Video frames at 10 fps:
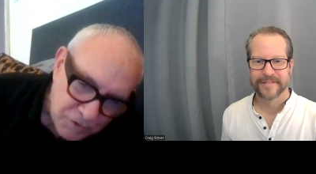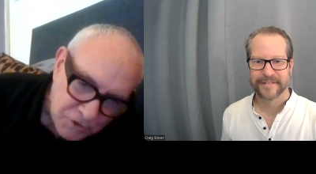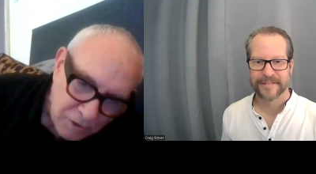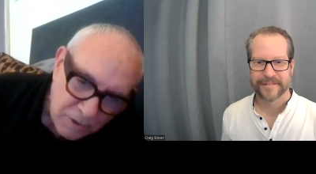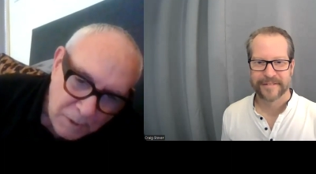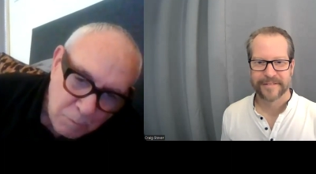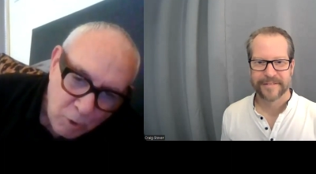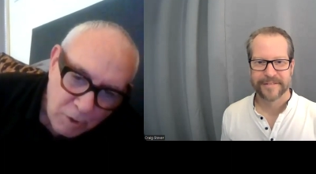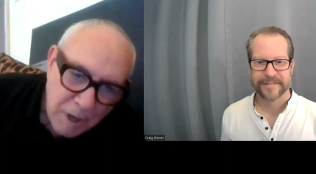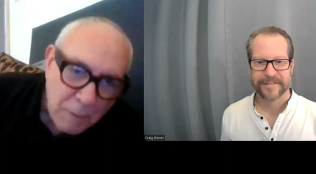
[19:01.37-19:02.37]
Speaker 1: certainly
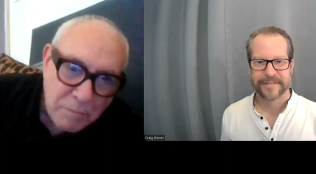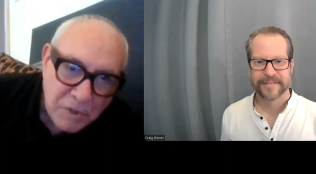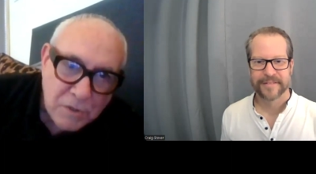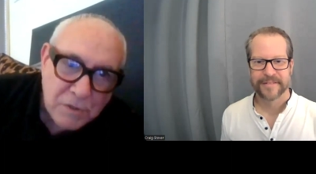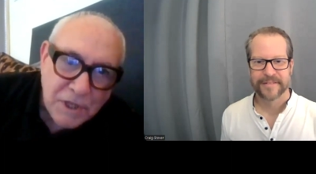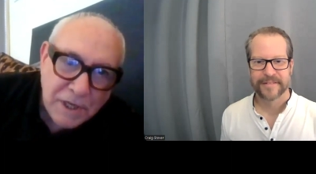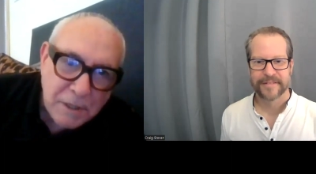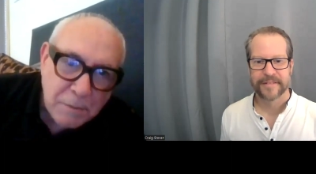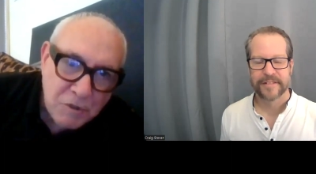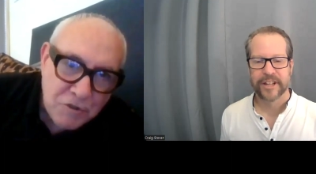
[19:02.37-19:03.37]
more about building
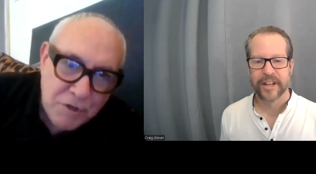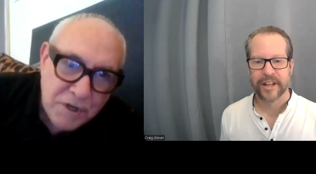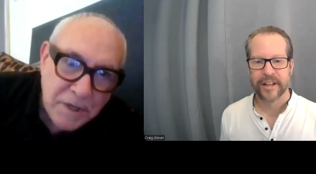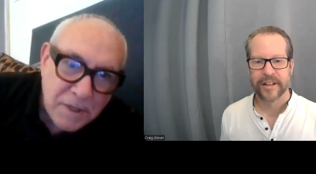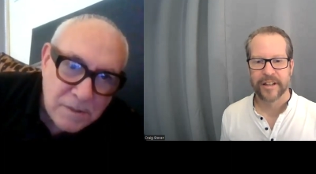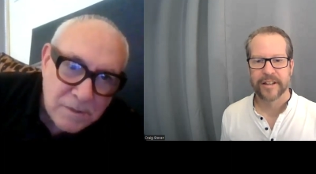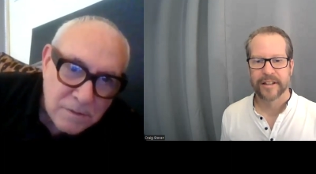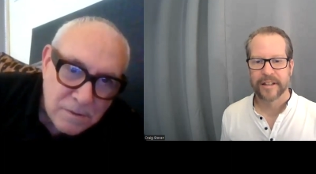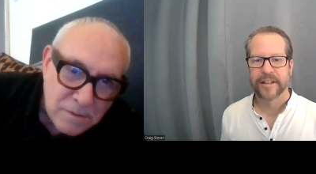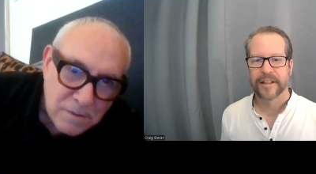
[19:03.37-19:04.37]
imagery.
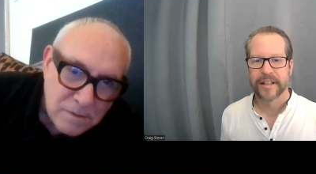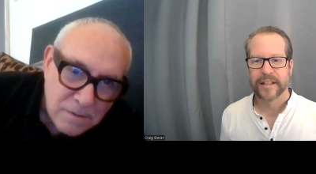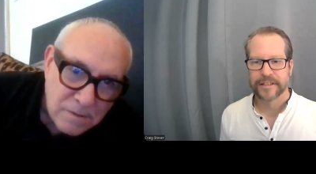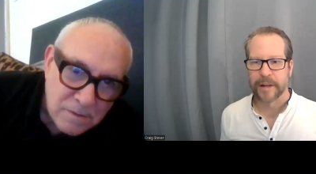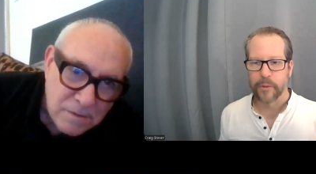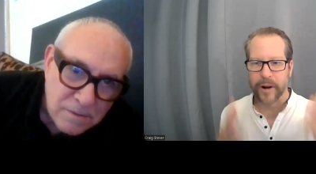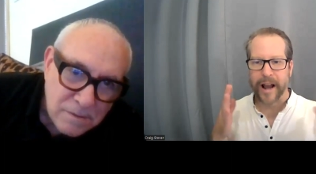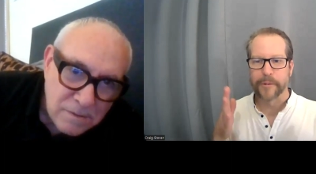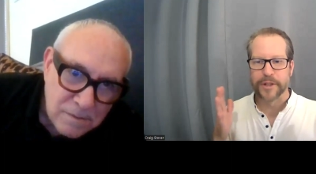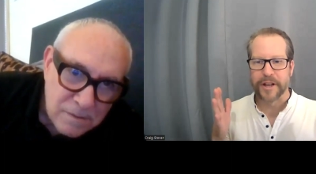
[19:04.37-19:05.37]
Speaker 2: So when
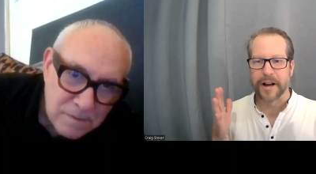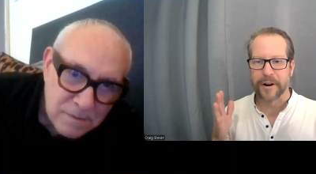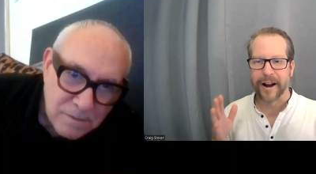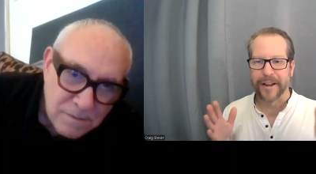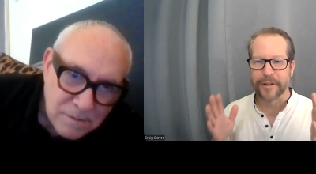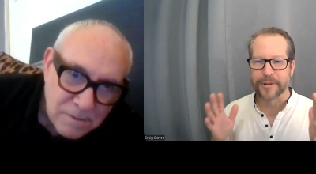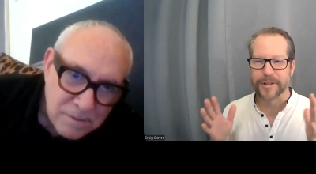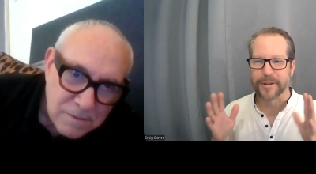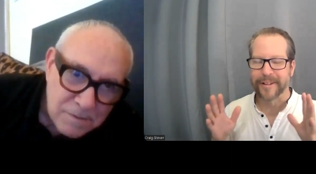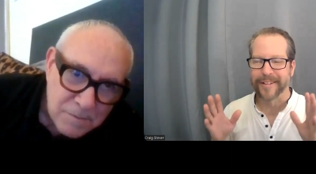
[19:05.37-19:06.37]
I was younger, I used
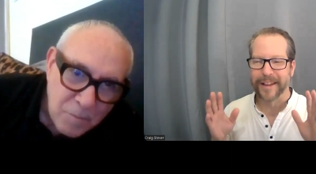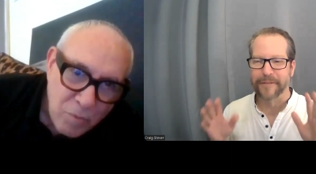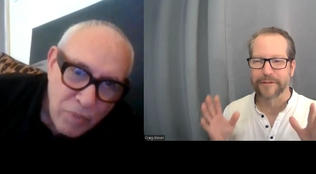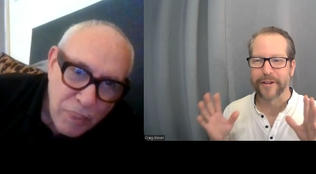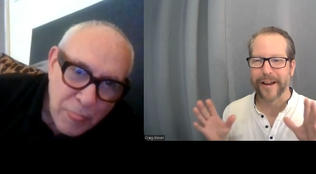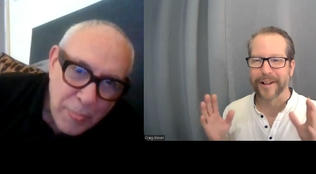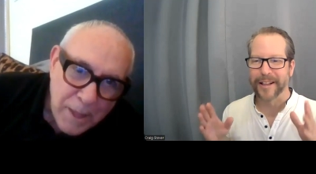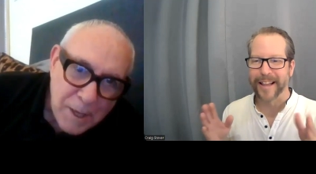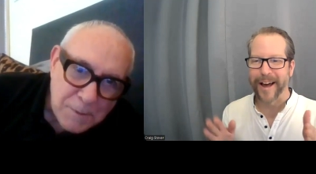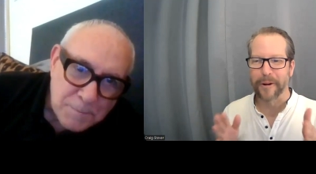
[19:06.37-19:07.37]
to fail a
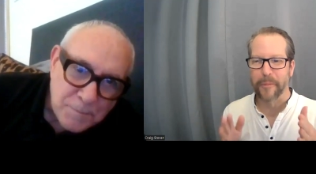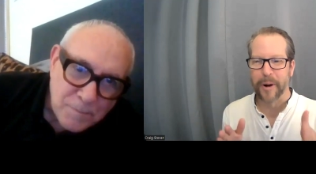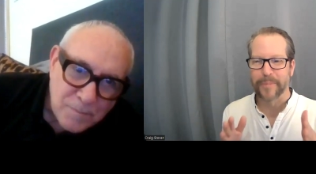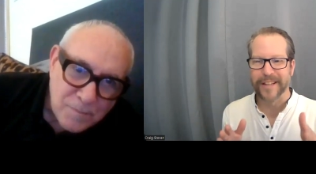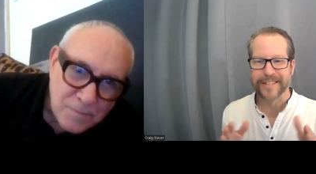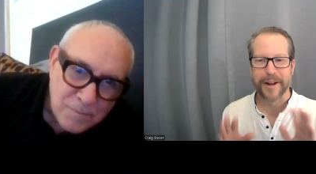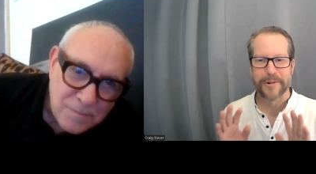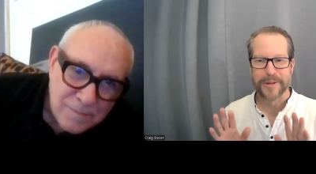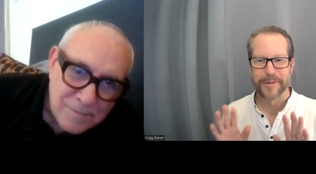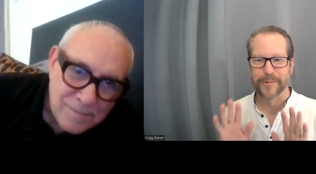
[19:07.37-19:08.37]
lot on one piece. I
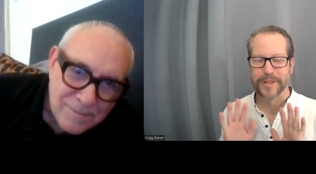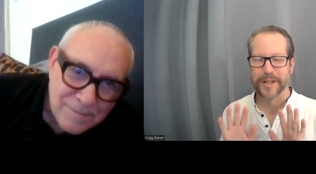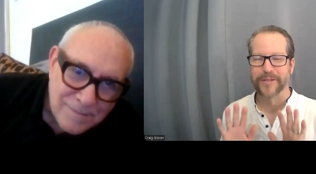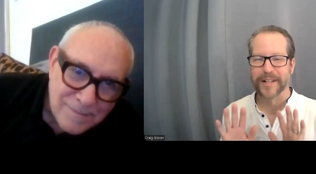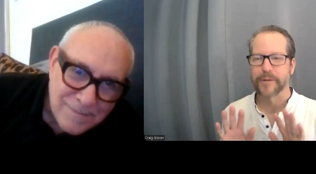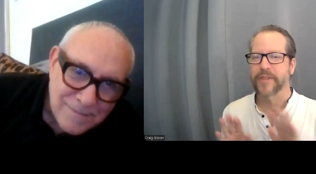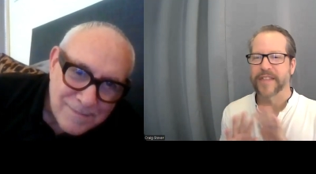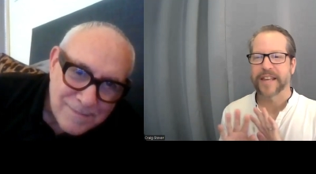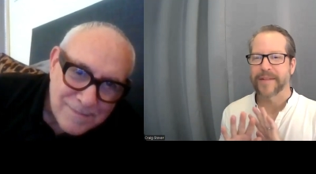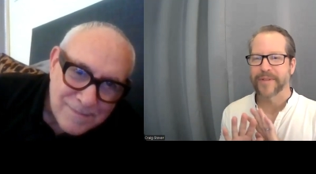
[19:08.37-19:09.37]
always was convinced, oh,
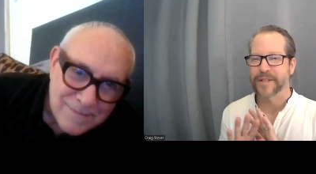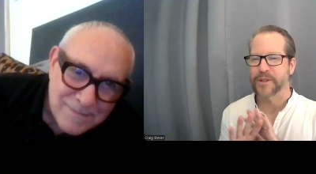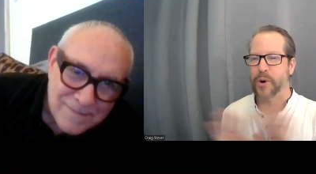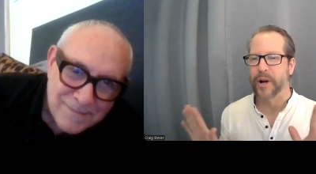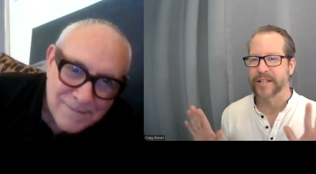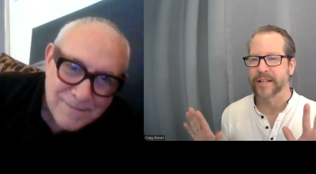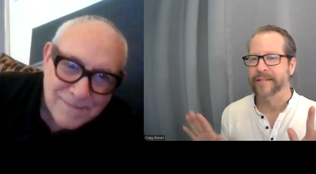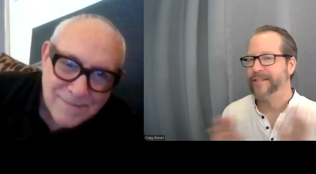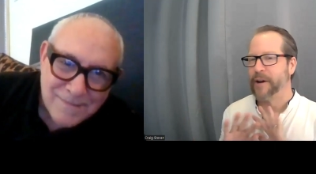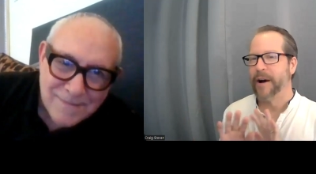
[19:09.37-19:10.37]
this canvas is haunted,
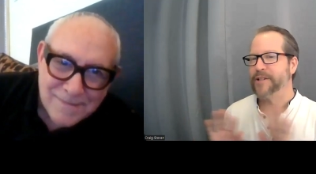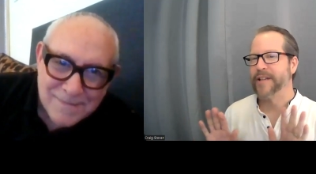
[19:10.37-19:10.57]
so I